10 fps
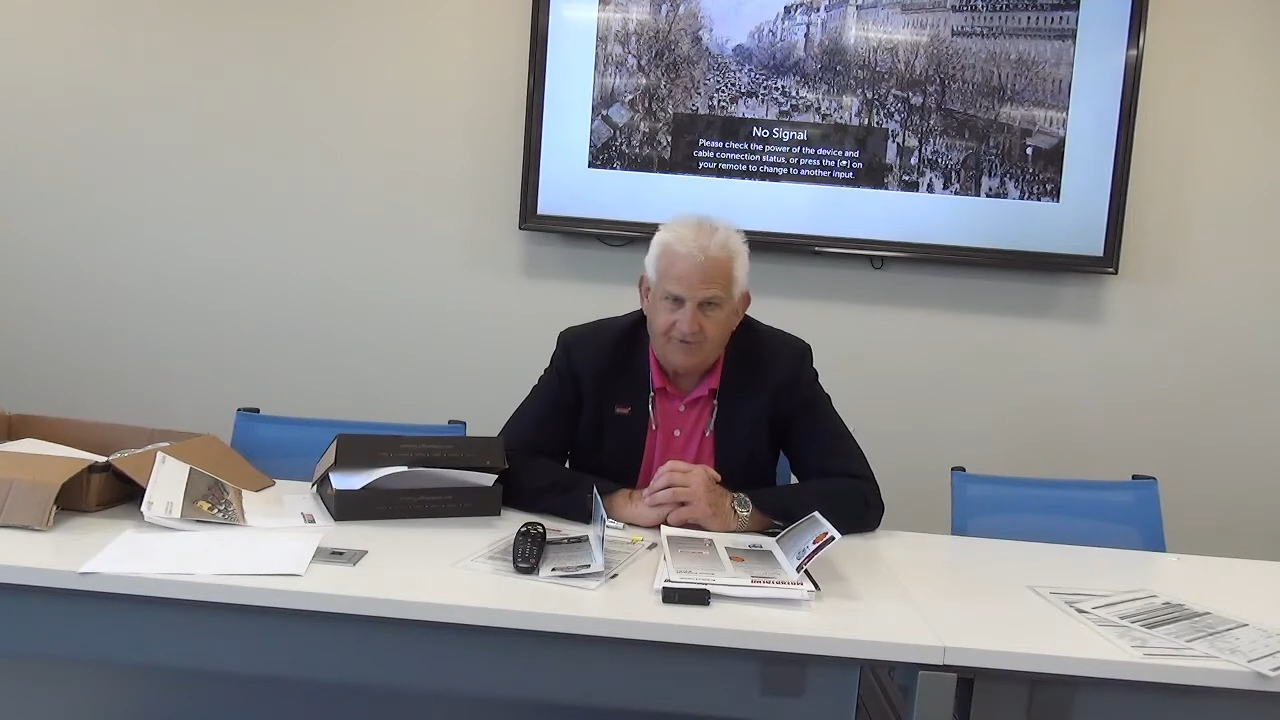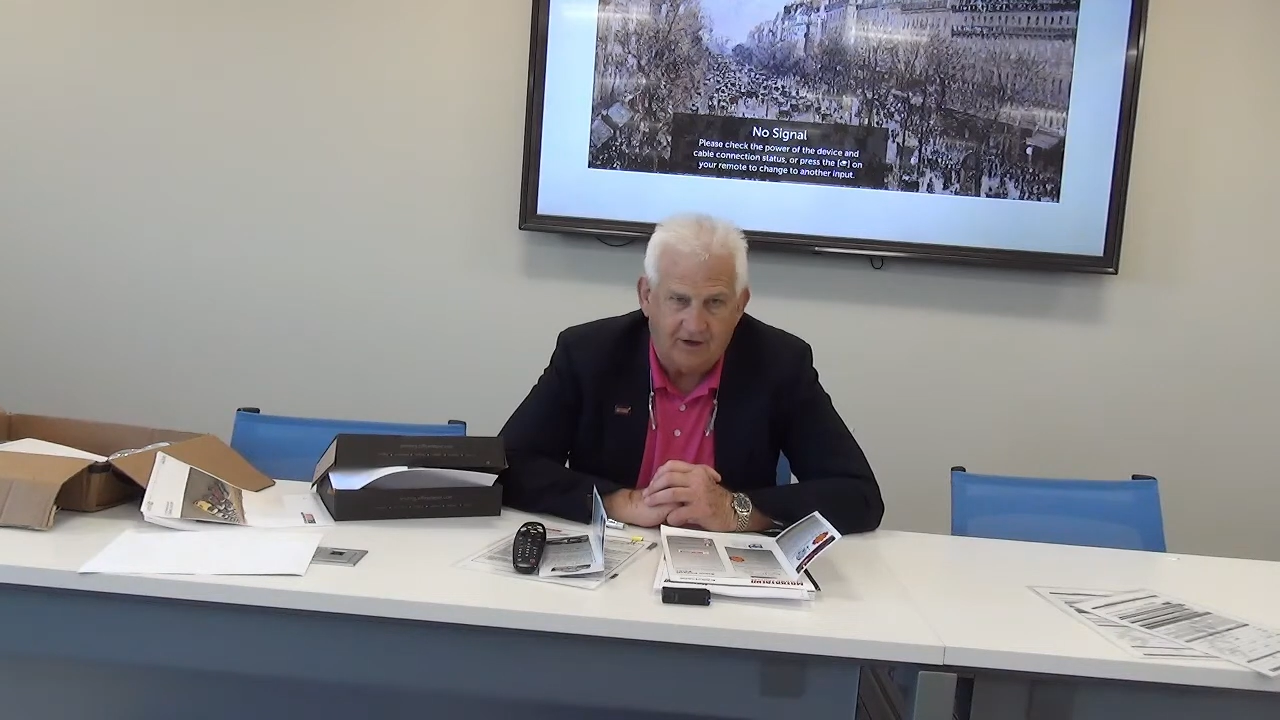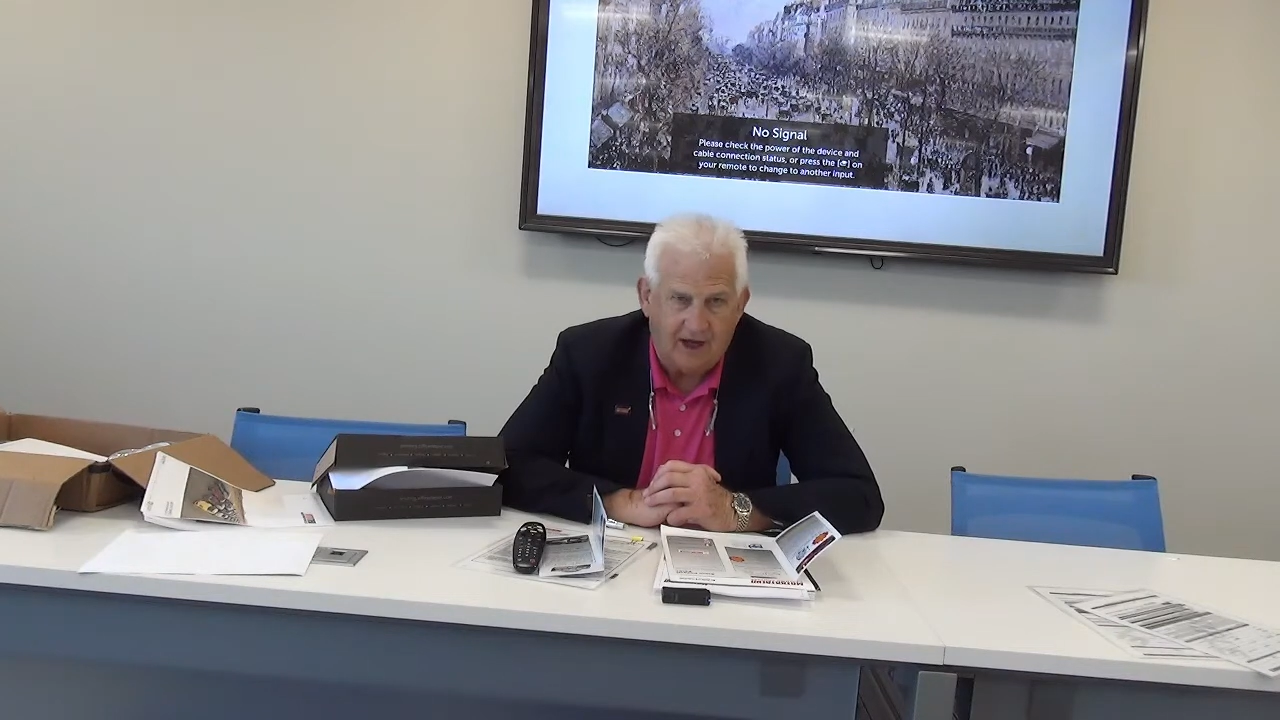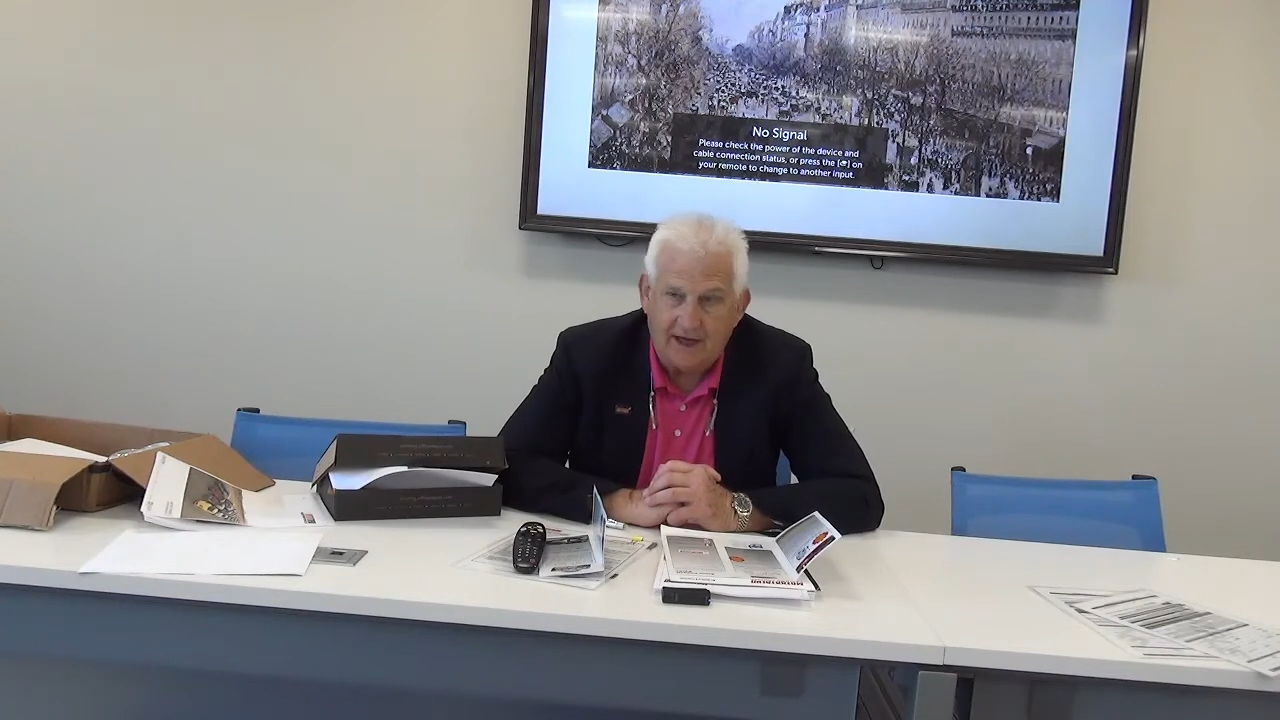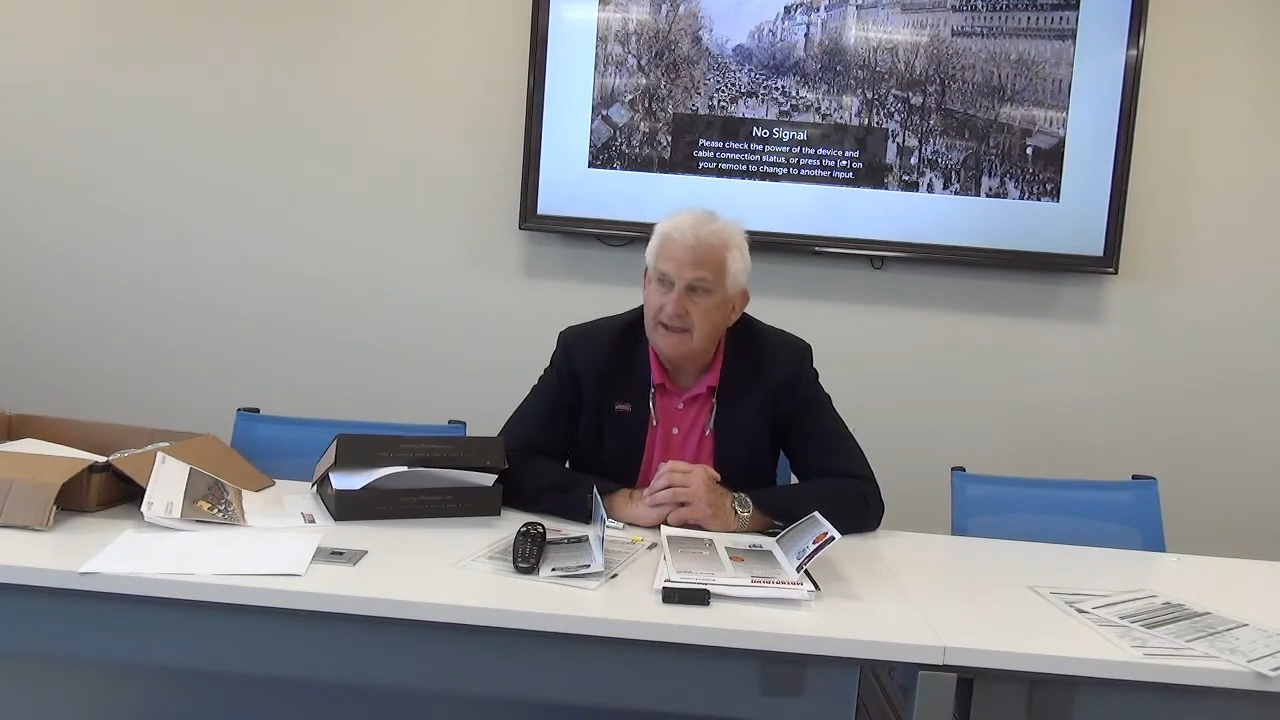the
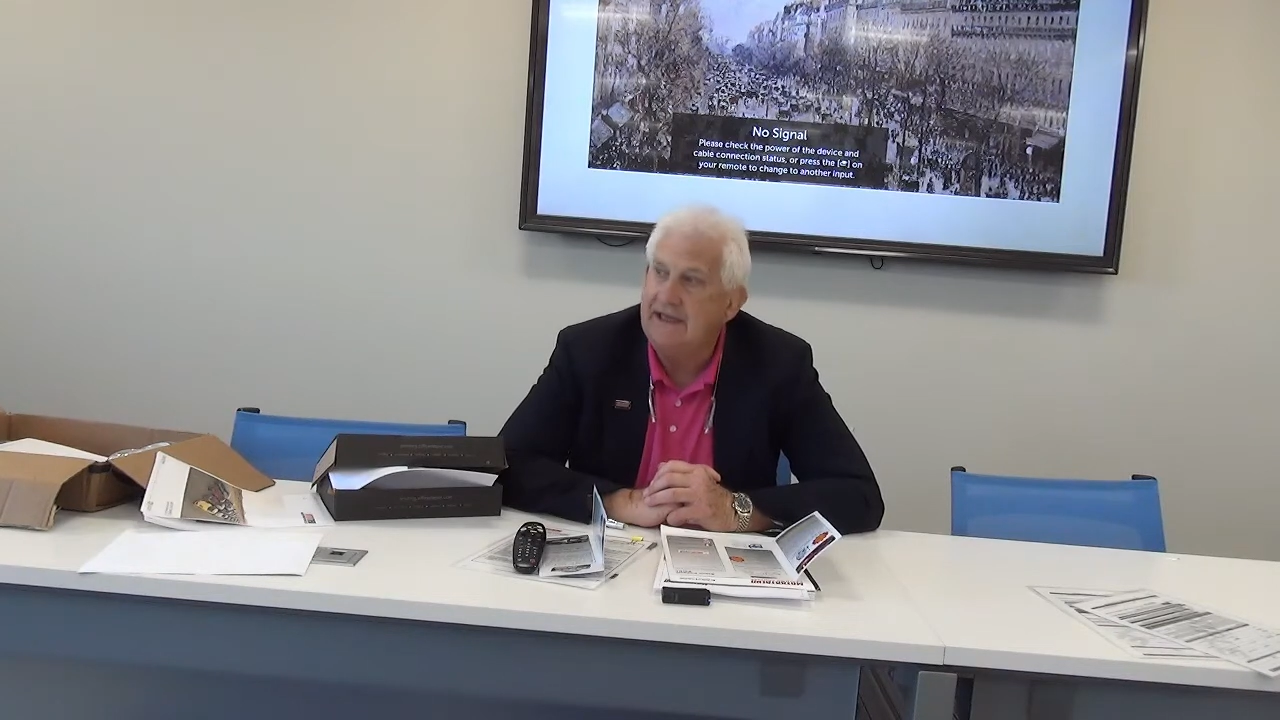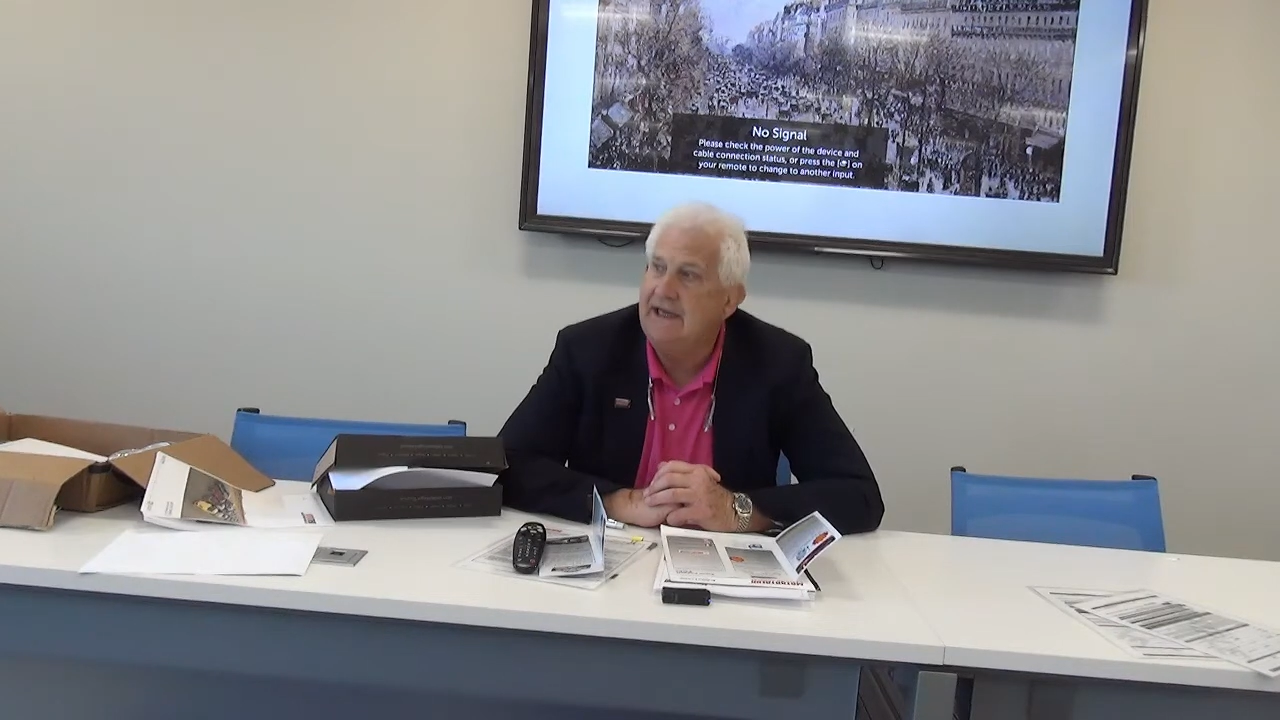lot,